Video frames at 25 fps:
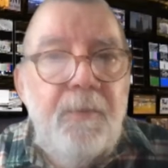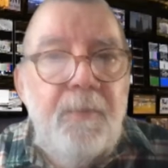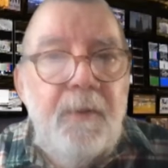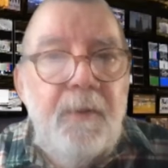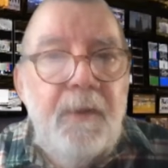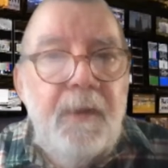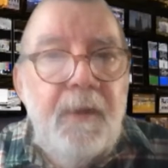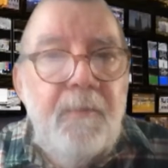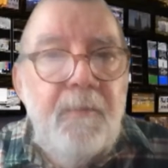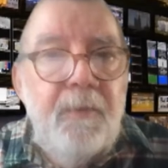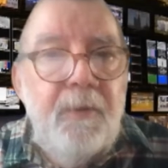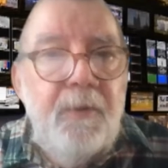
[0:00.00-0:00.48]
to
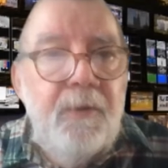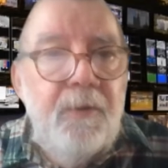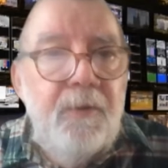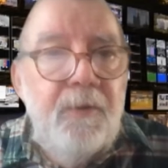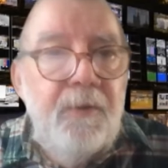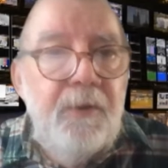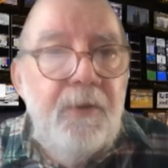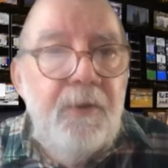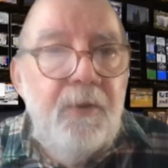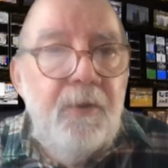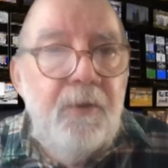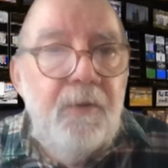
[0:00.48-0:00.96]
be. I'm
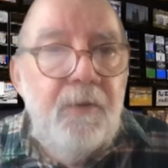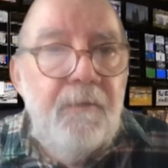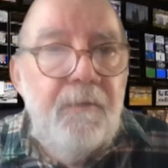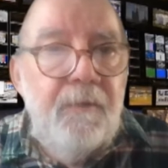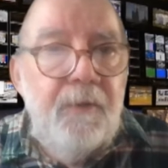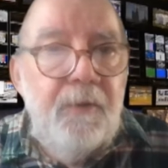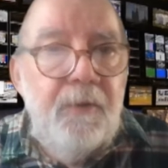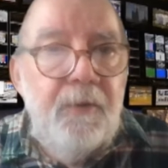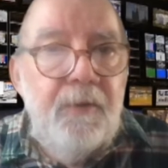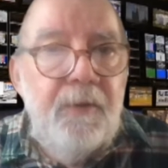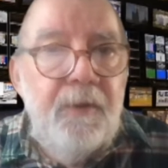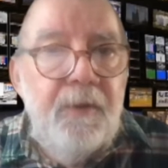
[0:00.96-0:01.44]
sure you all
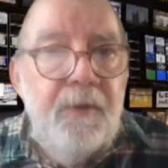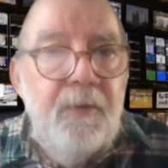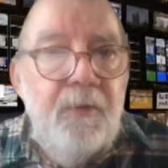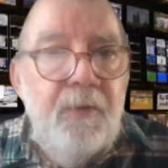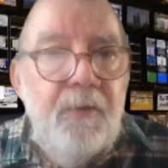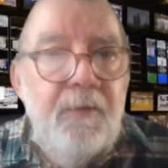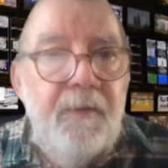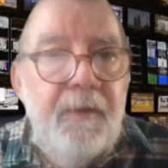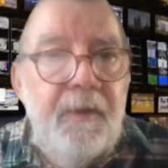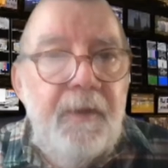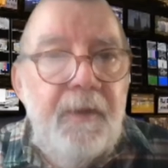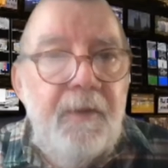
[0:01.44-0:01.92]
have heard that
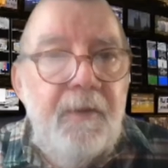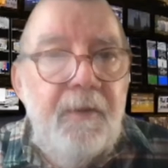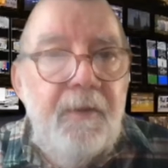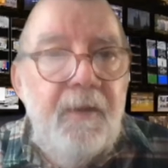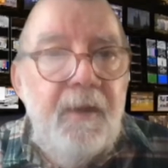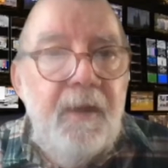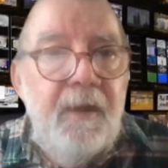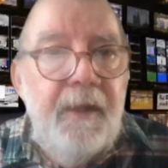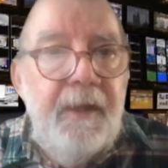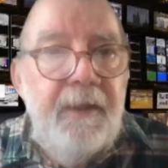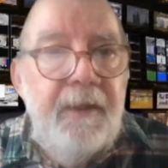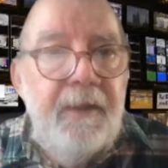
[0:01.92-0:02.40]
North
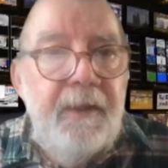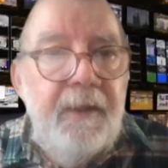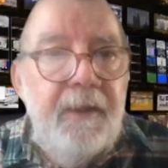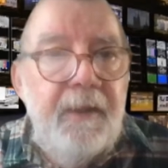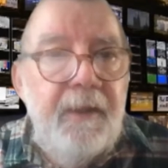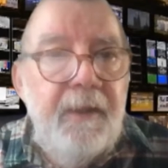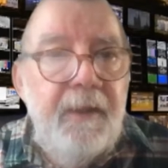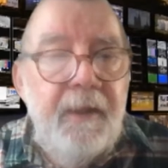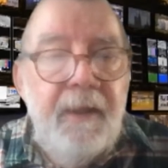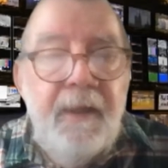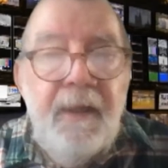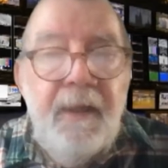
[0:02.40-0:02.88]

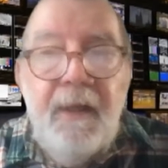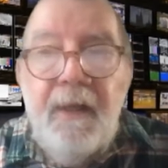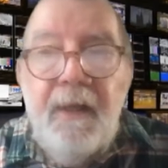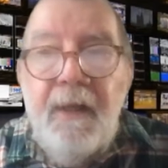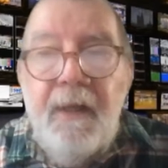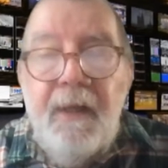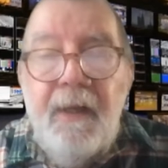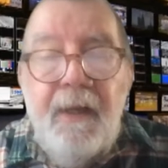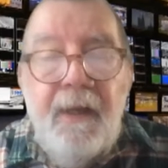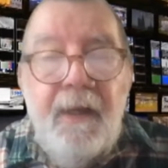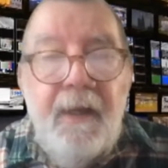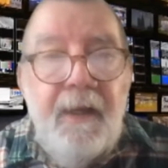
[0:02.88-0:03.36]
Carolina
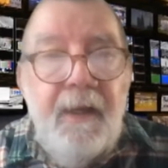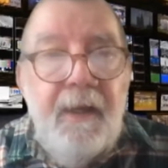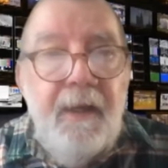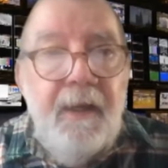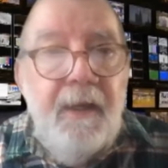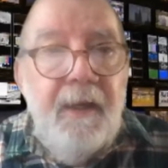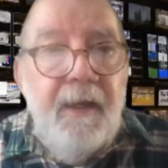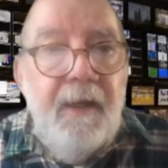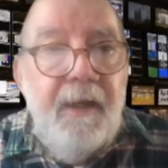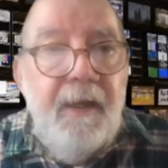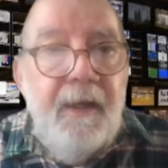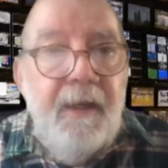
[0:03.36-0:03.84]

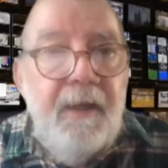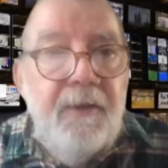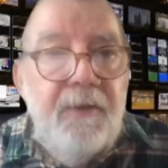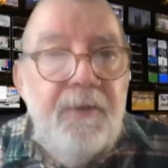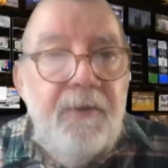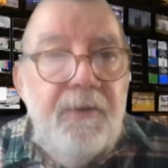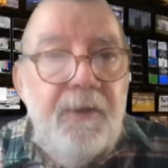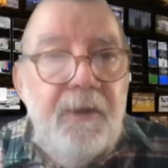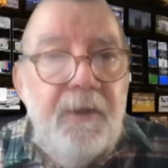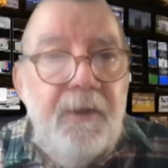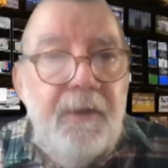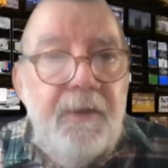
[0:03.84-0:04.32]

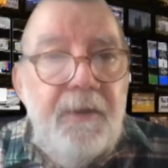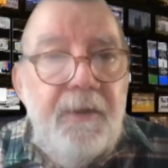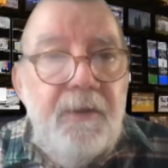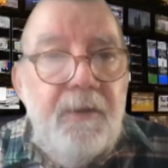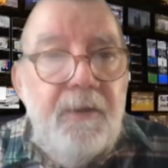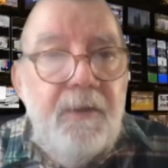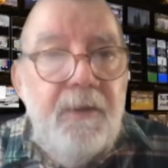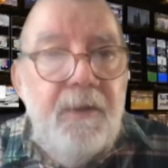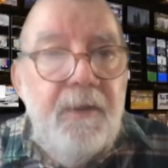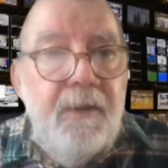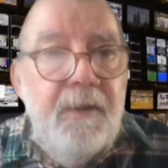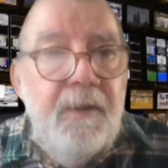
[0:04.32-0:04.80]
has said
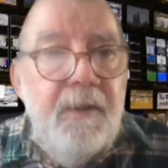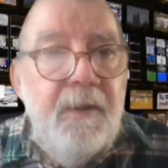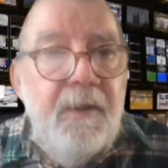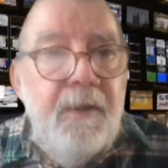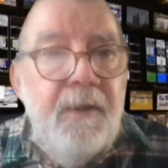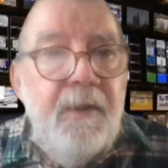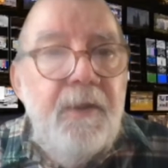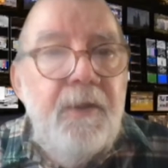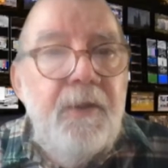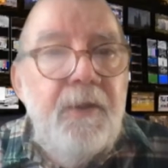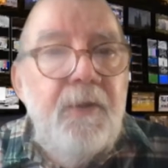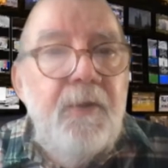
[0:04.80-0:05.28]

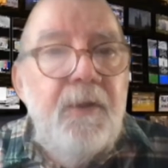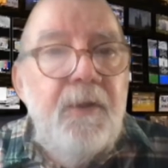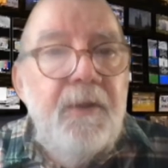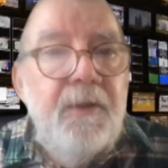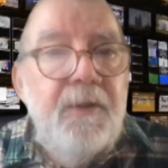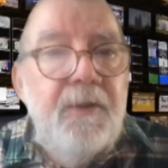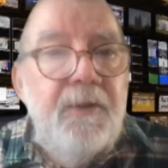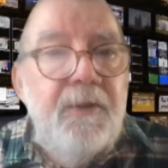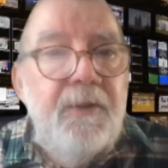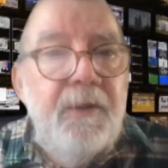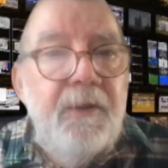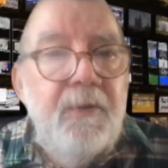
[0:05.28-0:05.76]
you
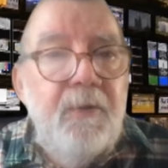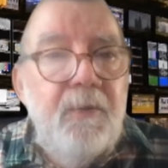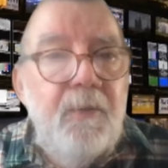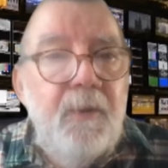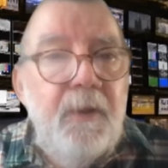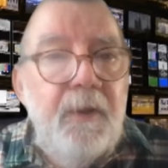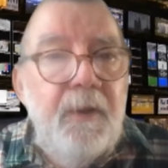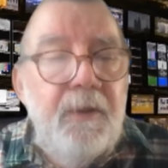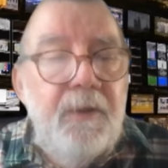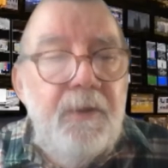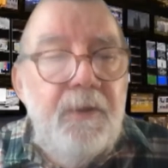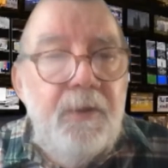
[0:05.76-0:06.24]
can sell
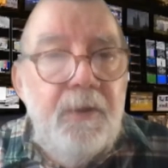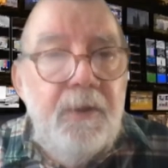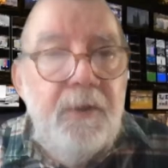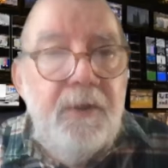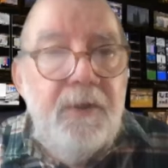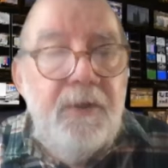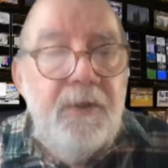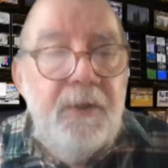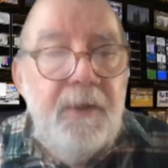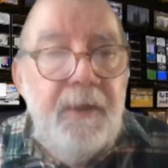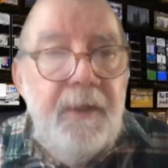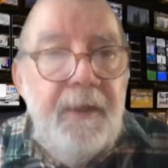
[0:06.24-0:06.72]
what
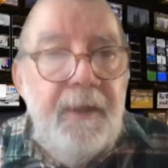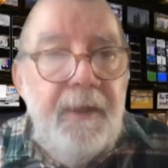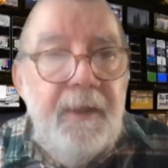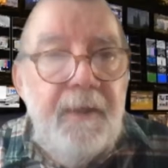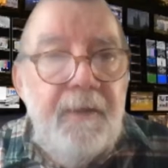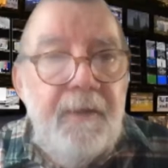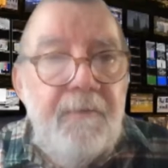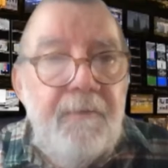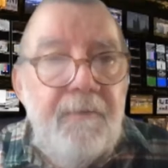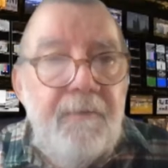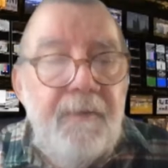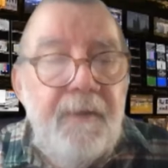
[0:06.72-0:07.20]
chicks you
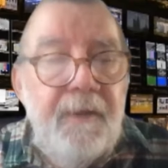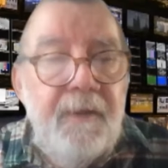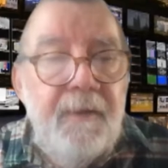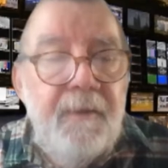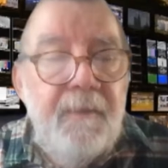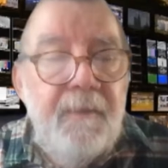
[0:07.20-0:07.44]
have,